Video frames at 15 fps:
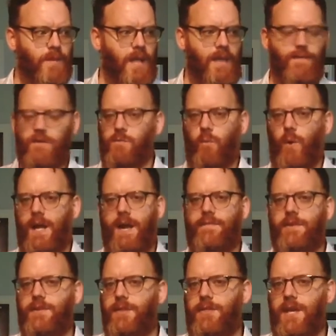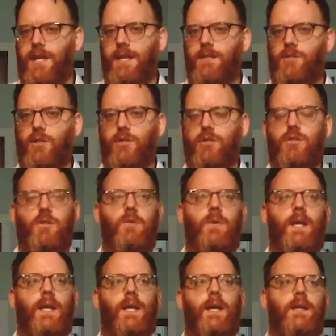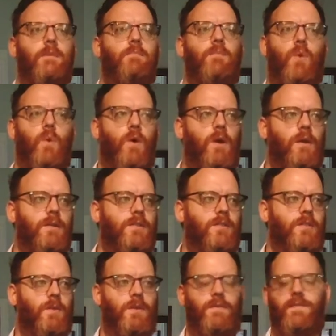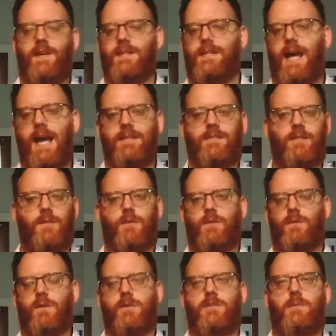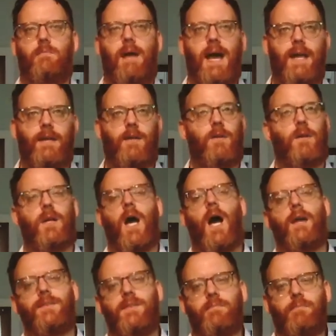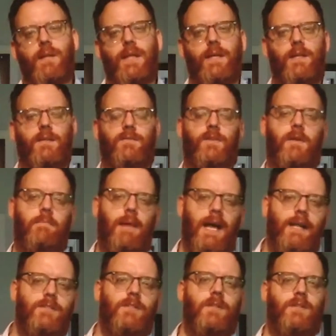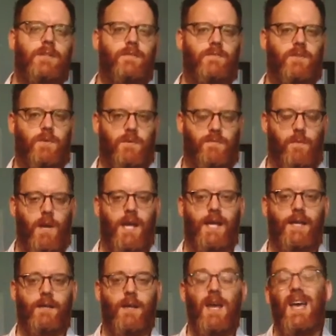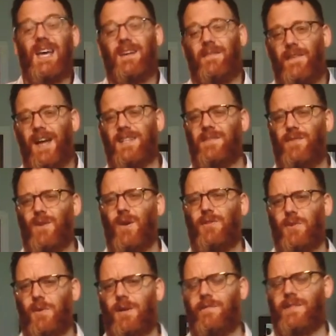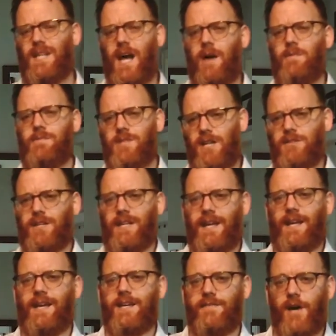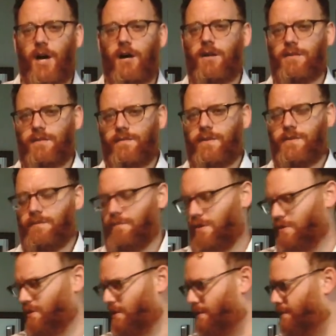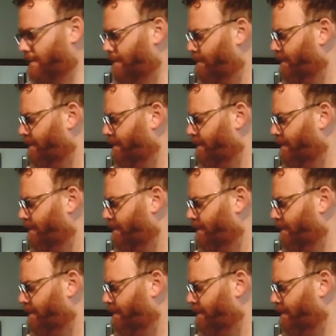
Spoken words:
even whatever the thing is you're doing in a more sort of fantastical or dramatic or contemplative or imaginative sort of way. And in fact, if you go through one of his albums, you actually get kind of all of those emotions.